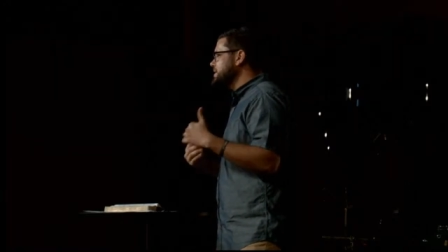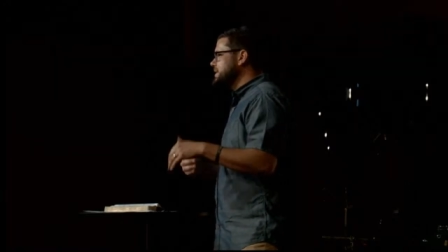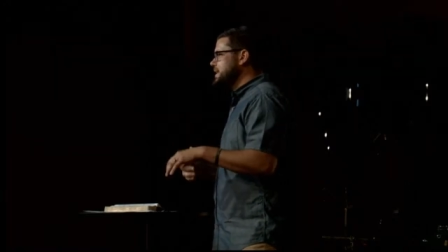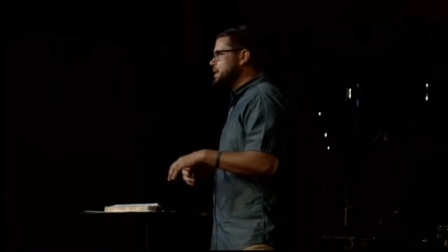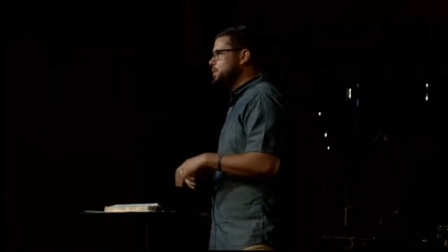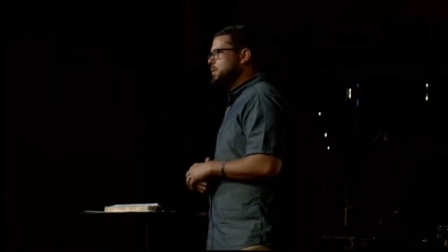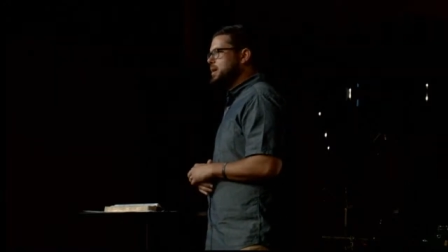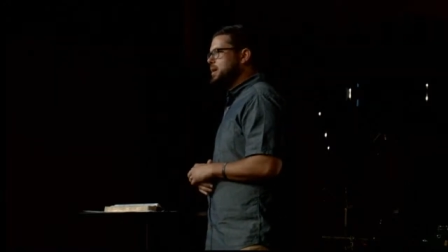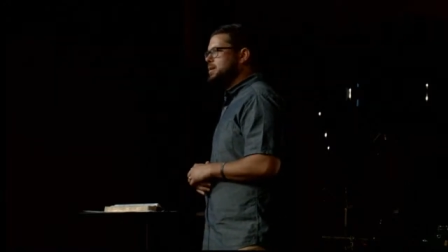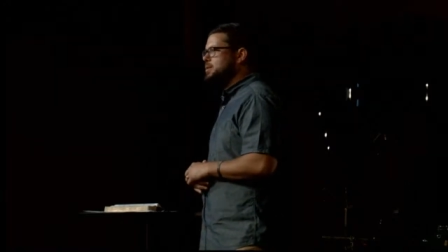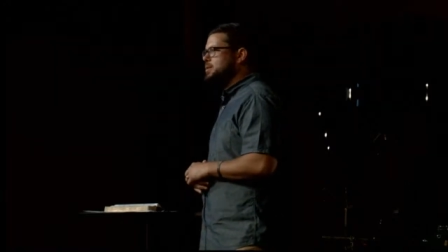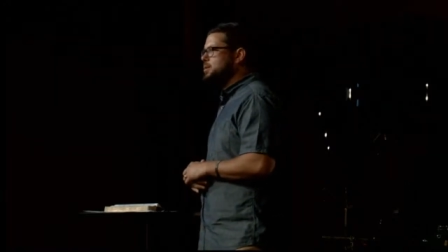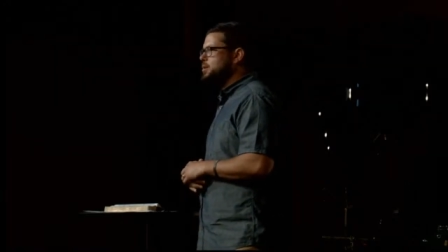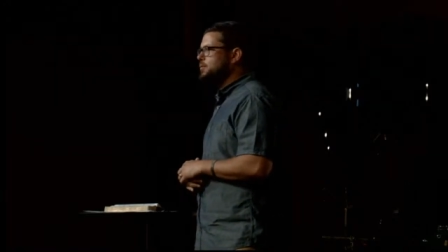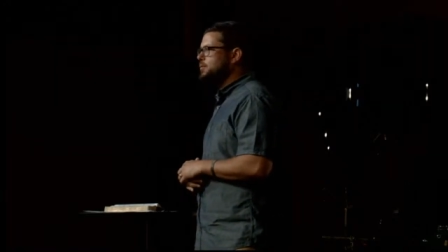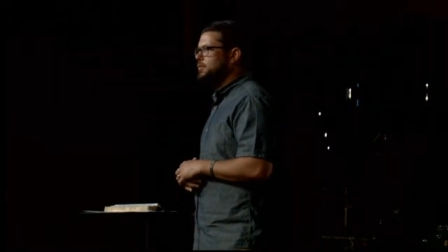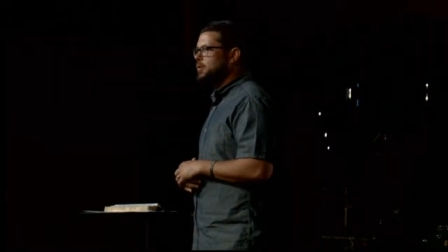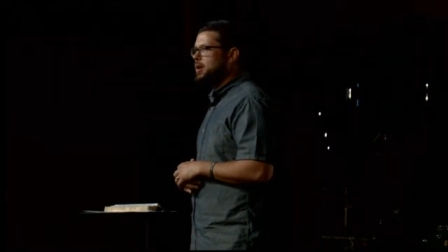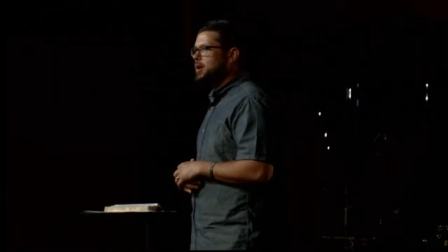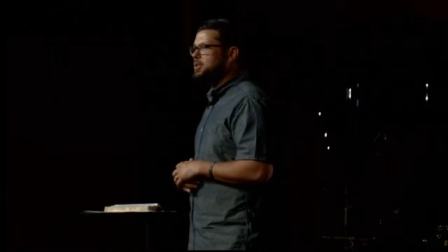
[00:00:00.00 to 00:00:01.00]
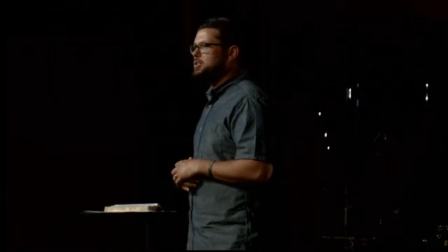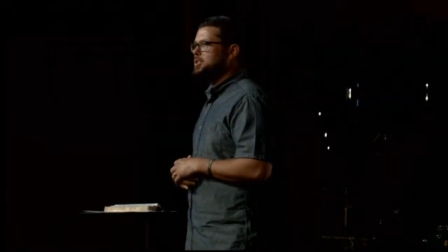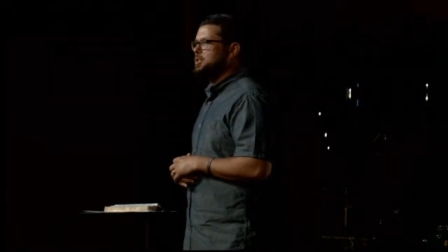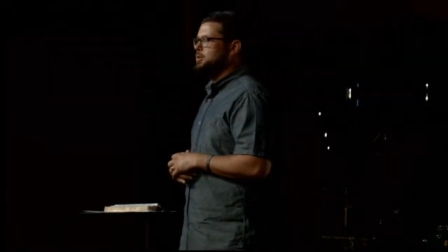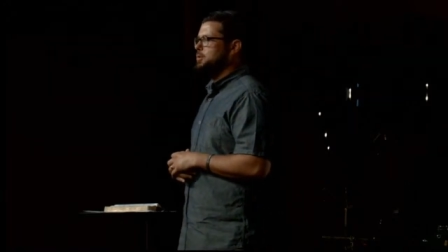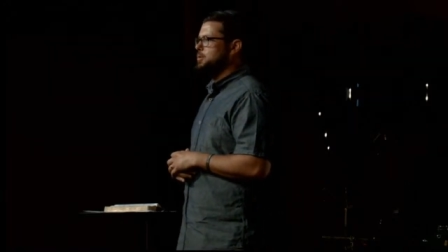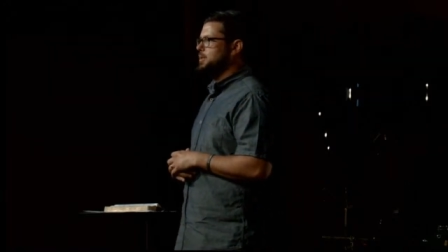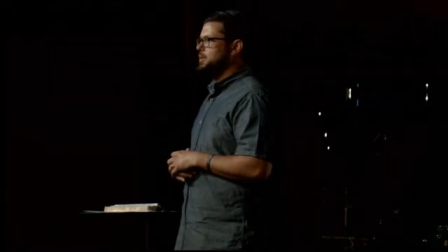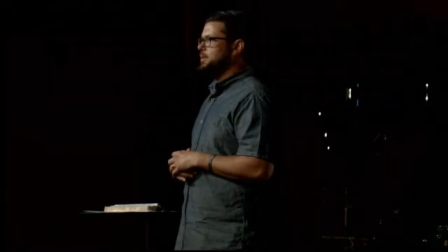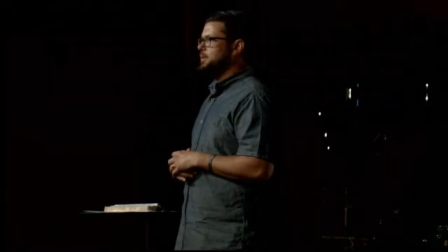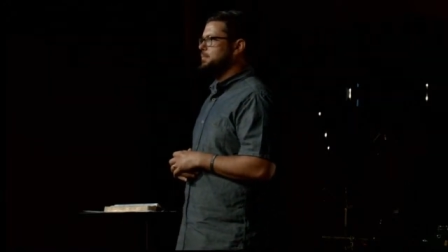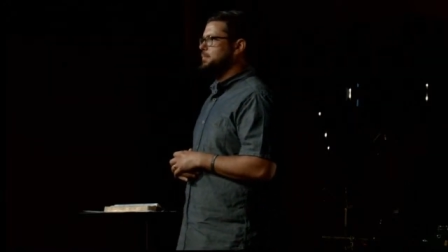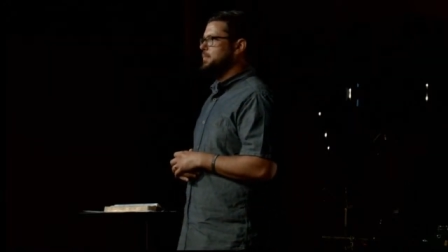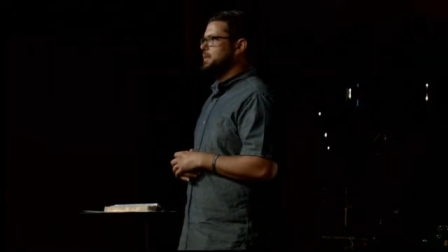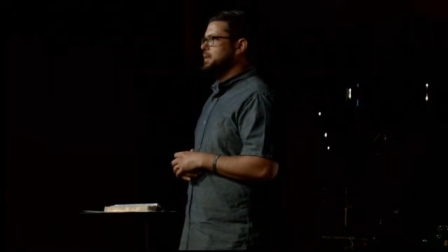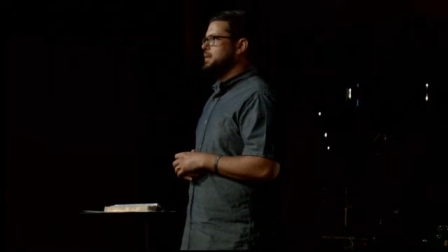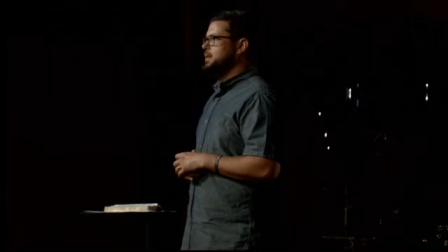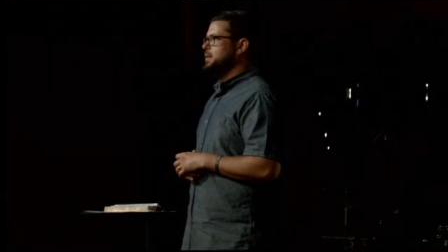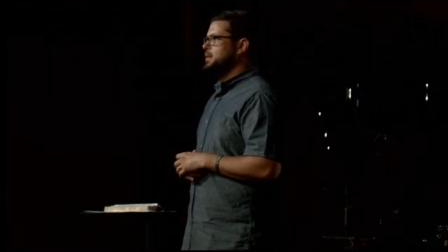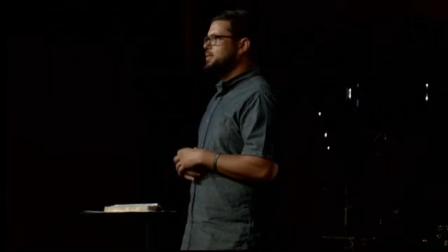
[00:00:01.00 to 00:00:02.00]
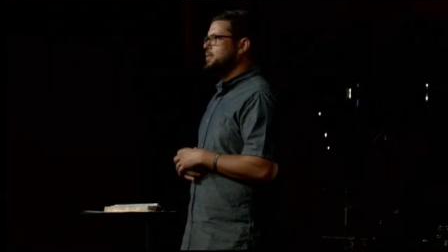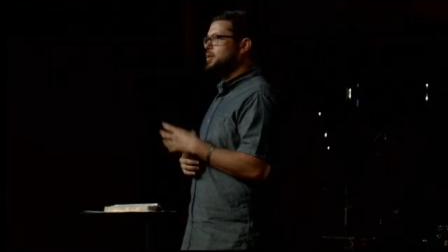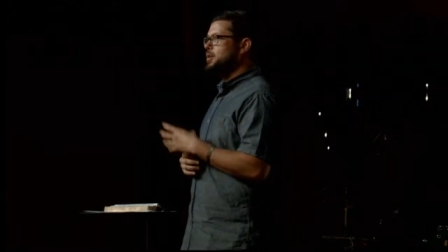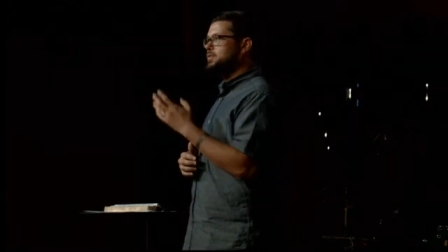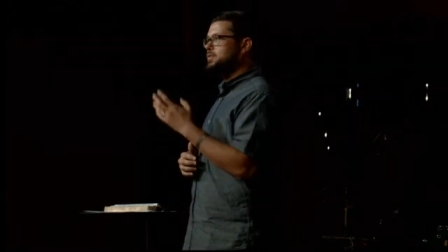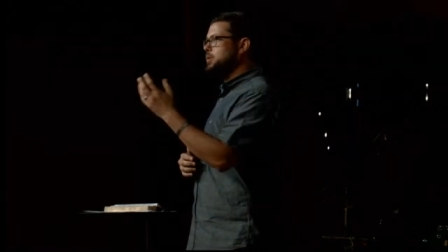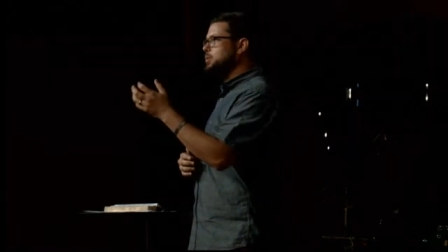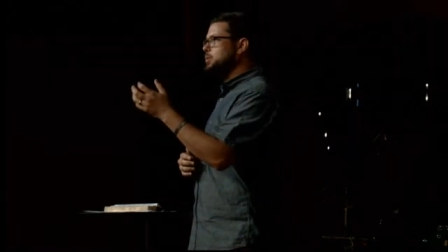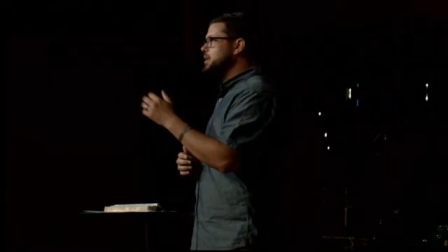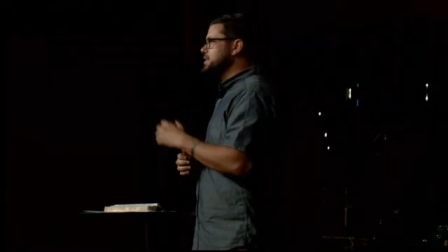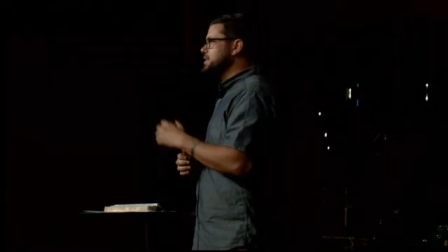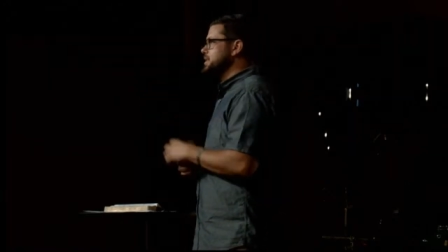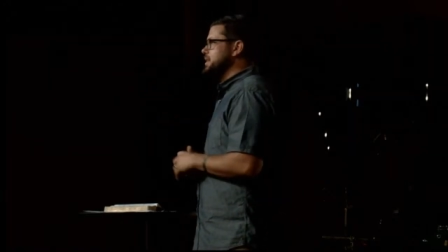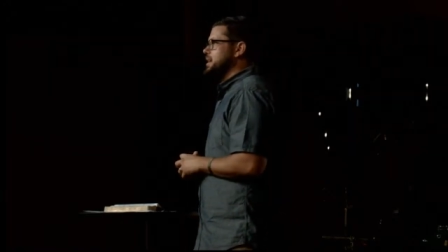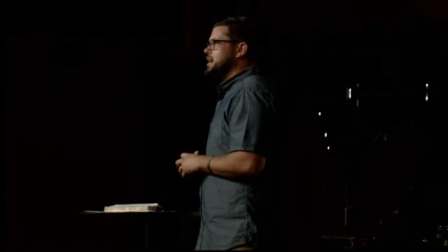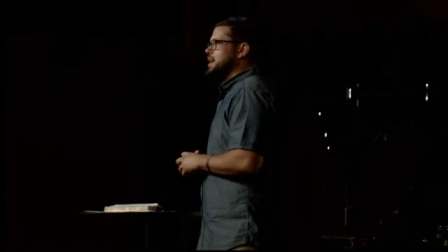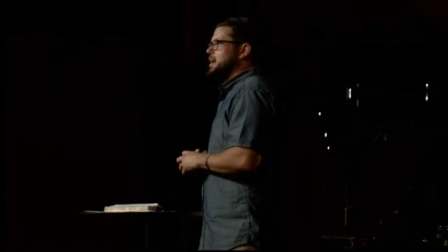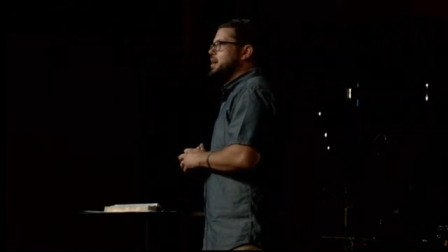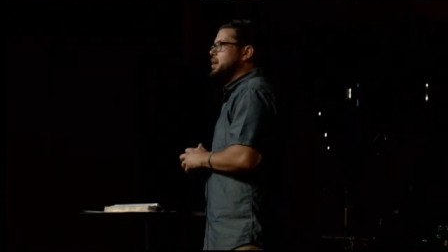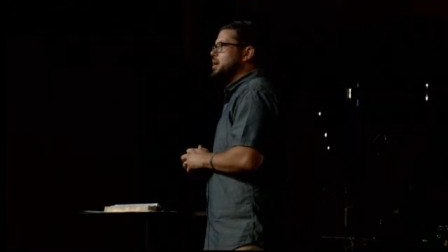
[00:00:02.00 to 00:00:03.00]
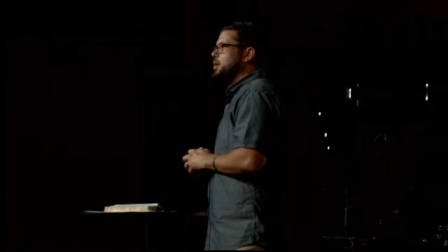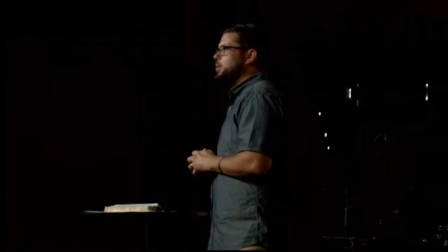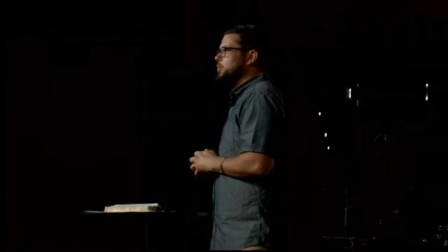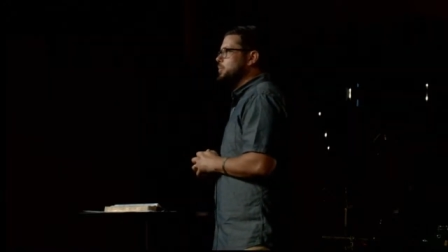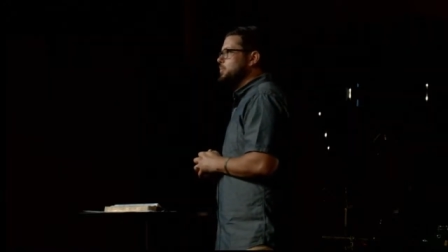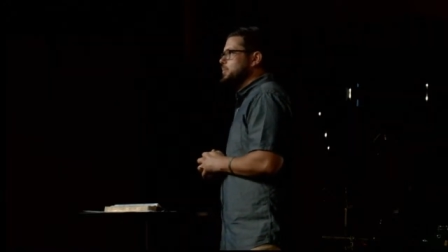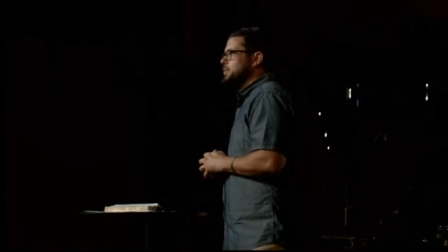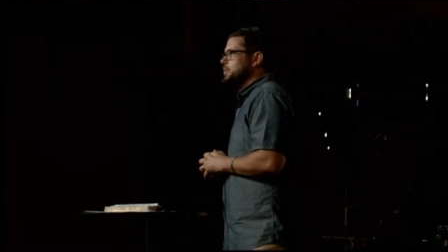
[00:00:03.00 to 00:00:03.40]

thing we can do for our children, those of you listening at home,